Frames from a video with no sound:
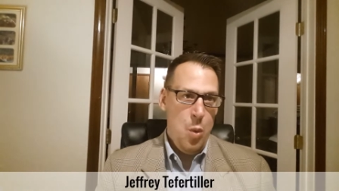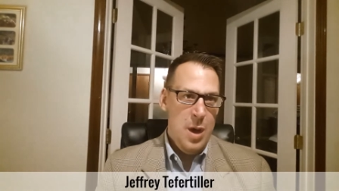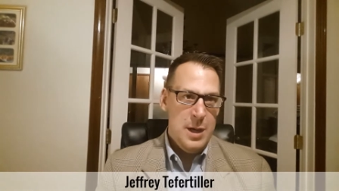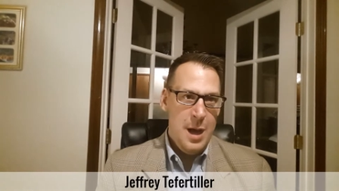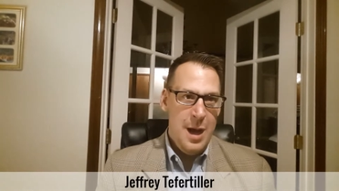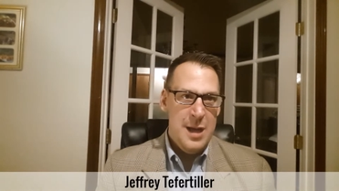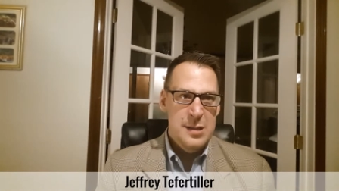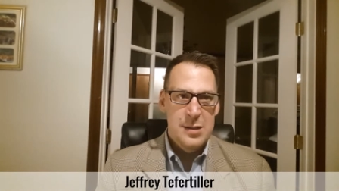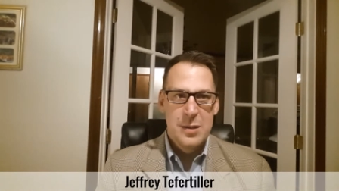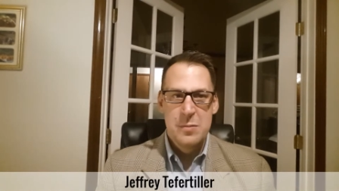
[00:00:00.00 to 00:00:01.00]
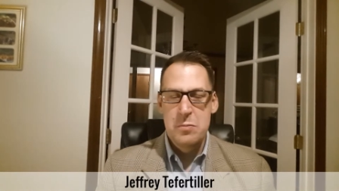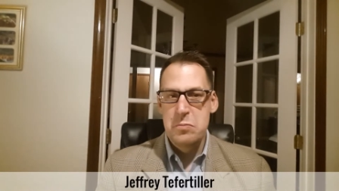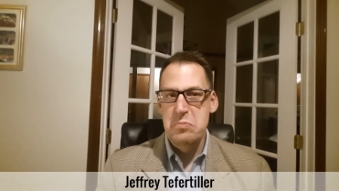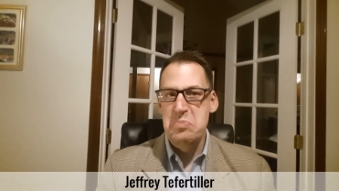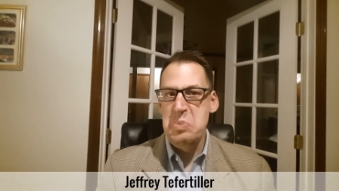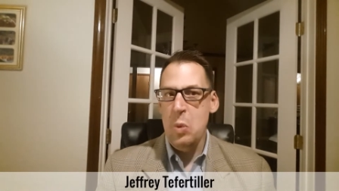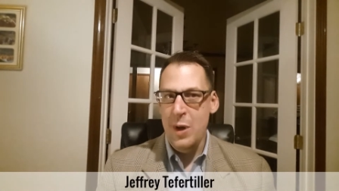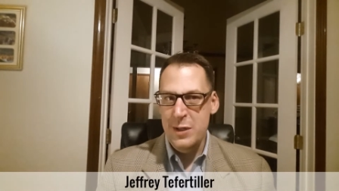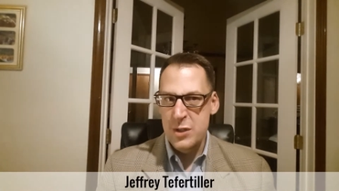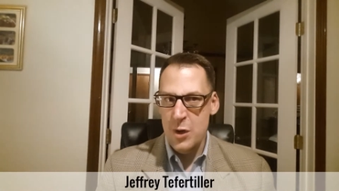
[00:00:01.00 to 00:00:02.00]
what cost,
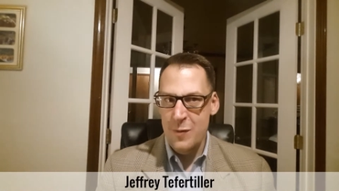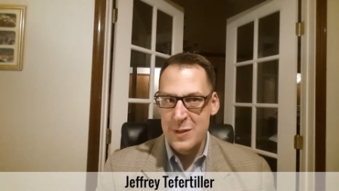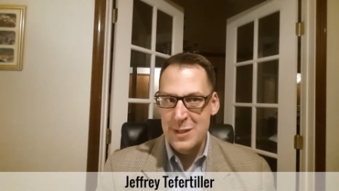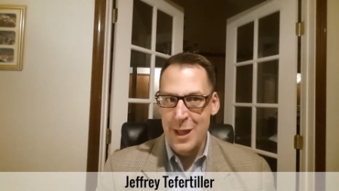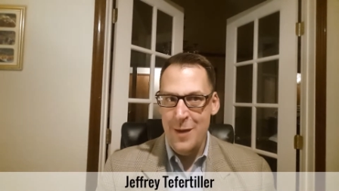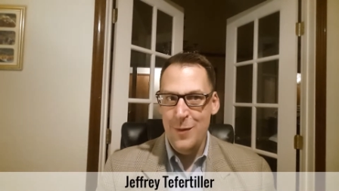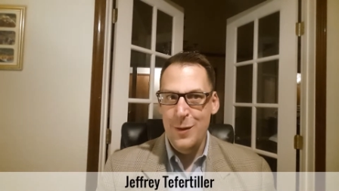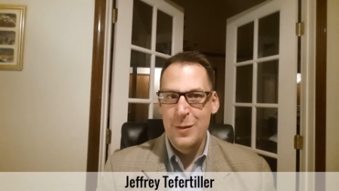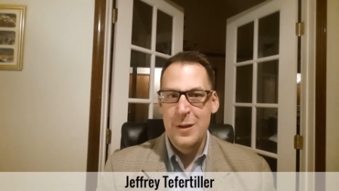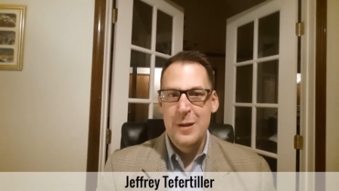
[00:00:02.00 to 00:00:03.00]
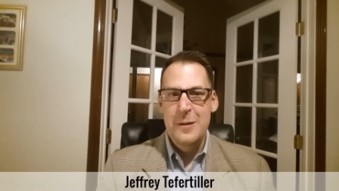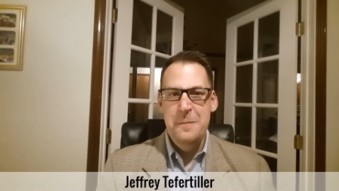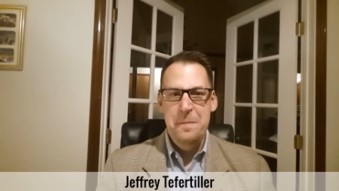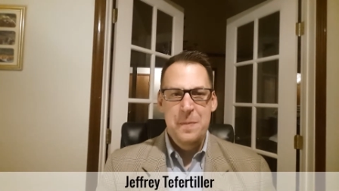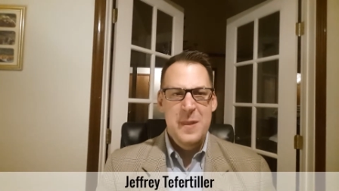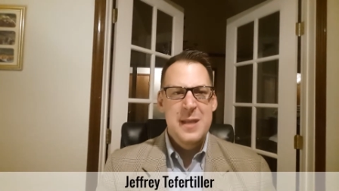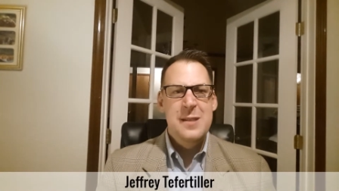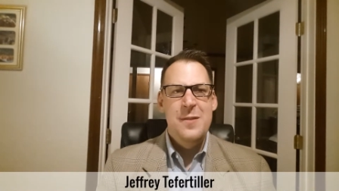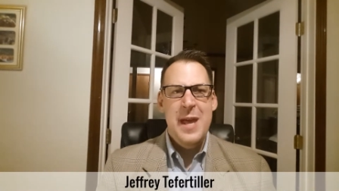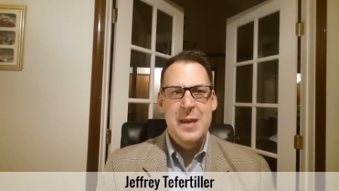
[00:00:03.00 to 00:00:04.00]
what service level,
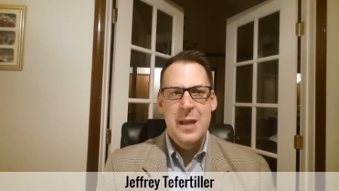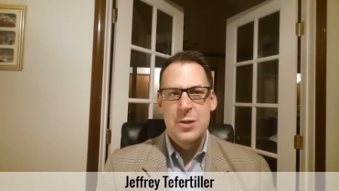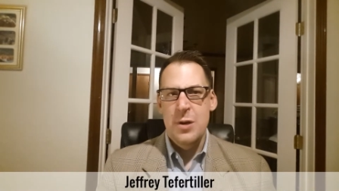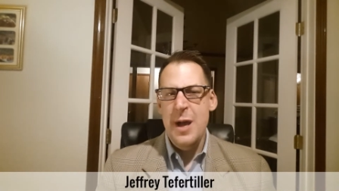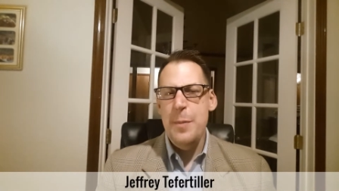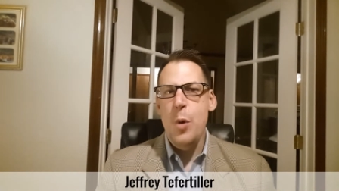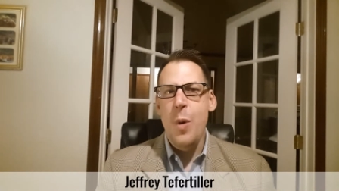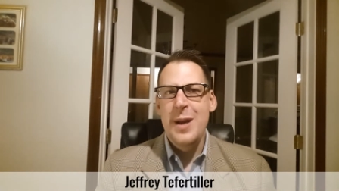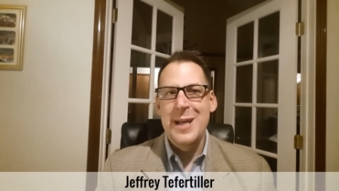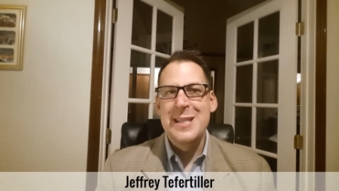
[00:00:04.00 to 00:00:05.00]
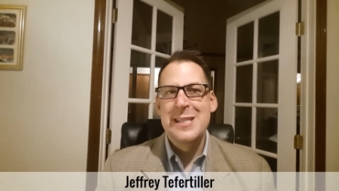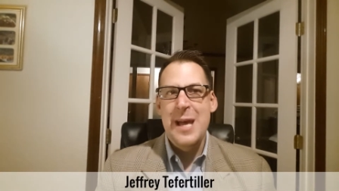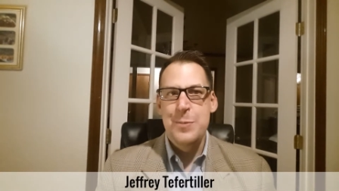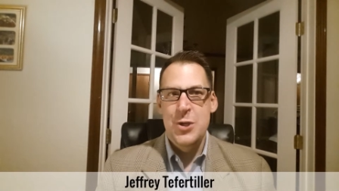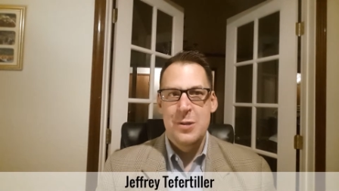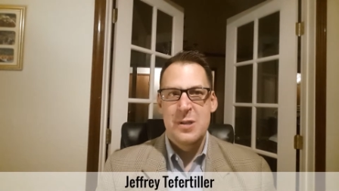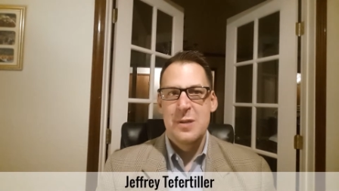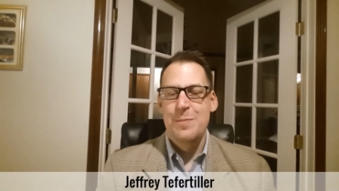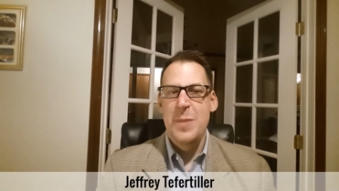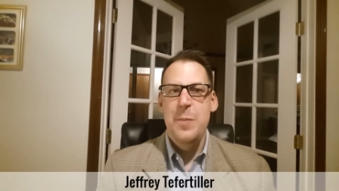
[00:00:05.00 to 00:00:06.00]
things of that nature. How about what exceptions?
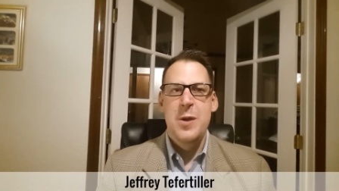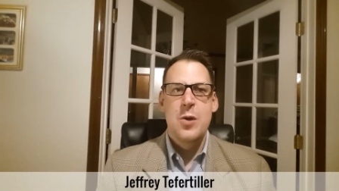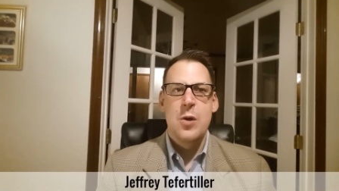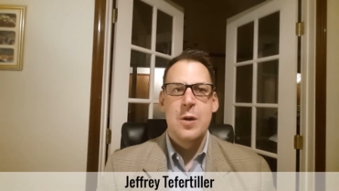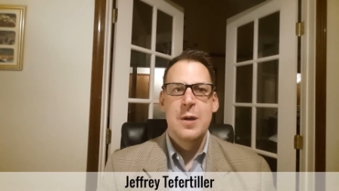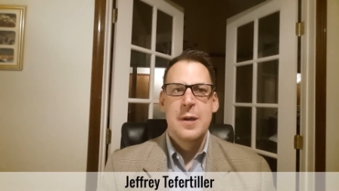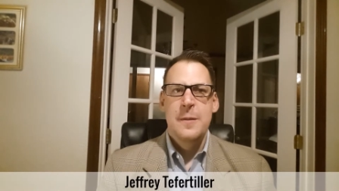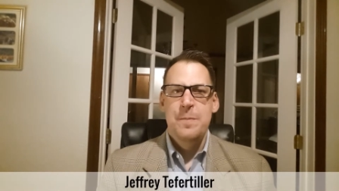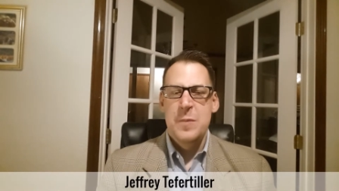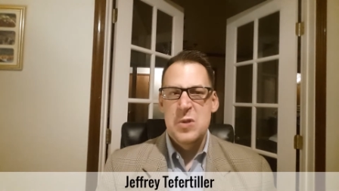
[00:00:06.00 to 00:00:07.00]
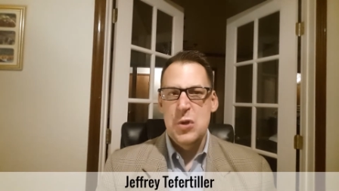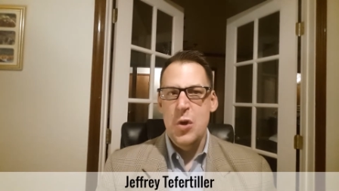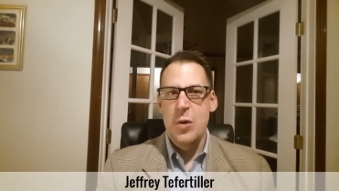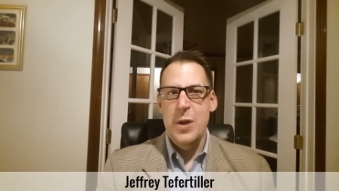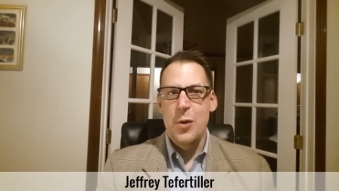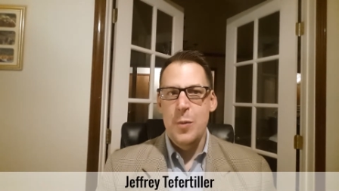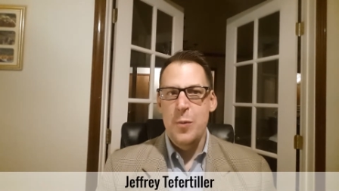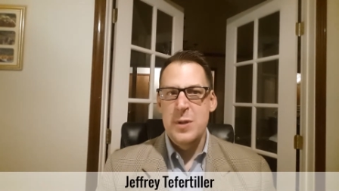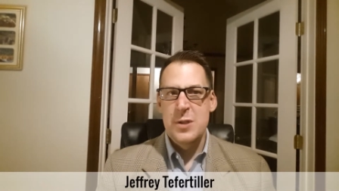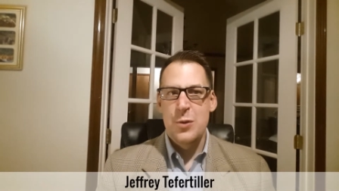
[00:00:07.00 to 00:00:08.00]
Maybe your security group
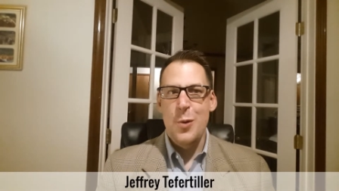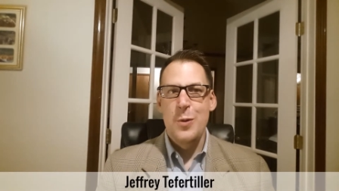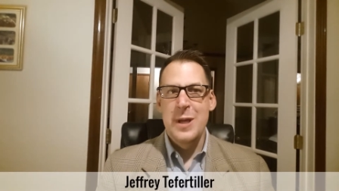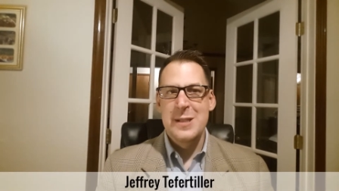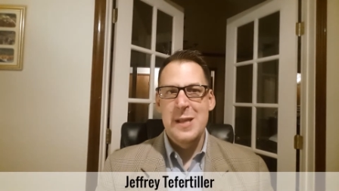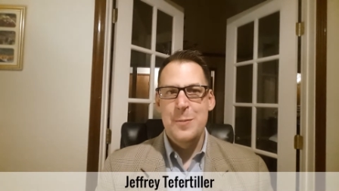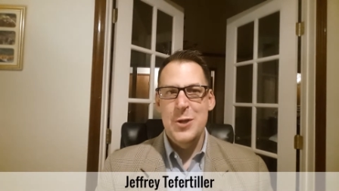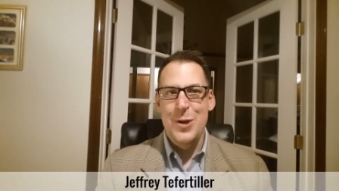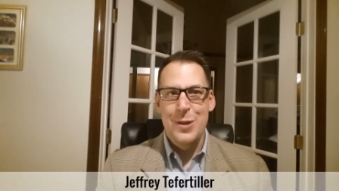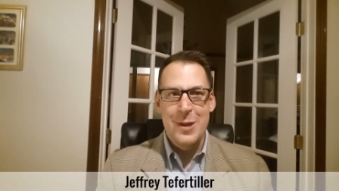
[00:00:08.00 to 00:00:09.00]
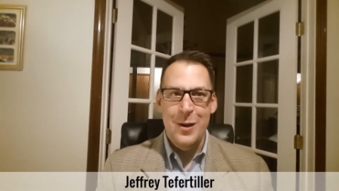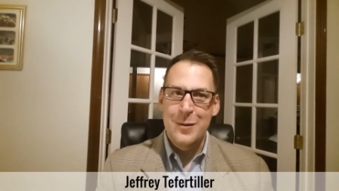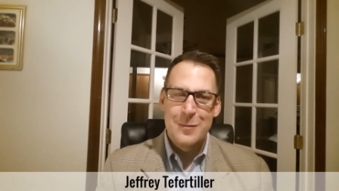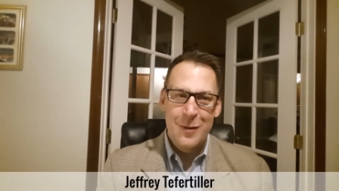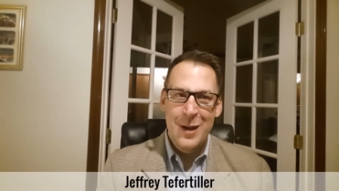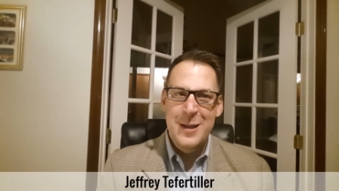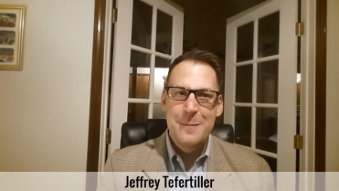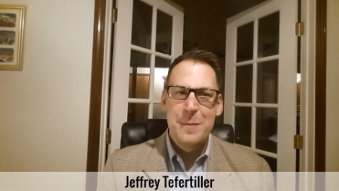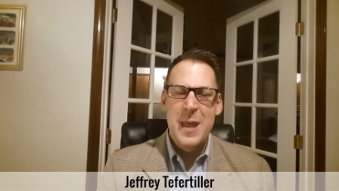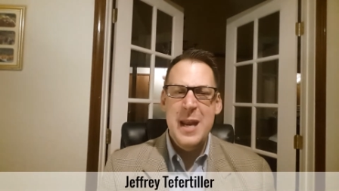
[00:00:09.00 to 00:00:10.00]
wants to throw an exception in there, right?
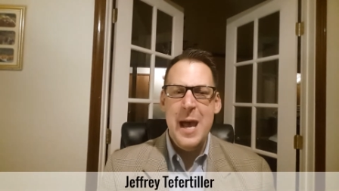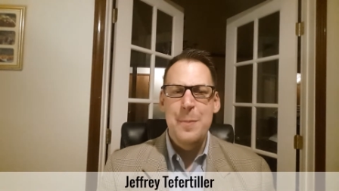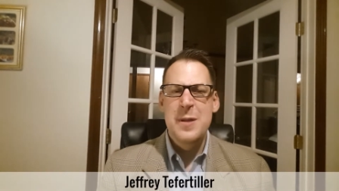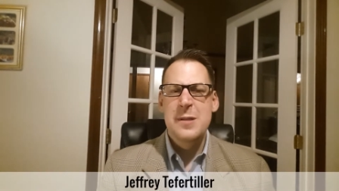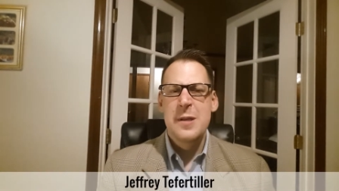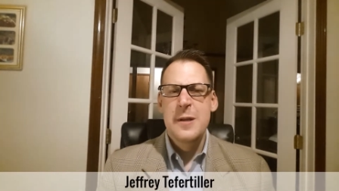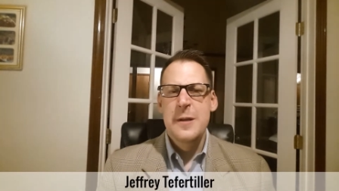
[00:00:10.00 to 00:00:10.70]
That happens.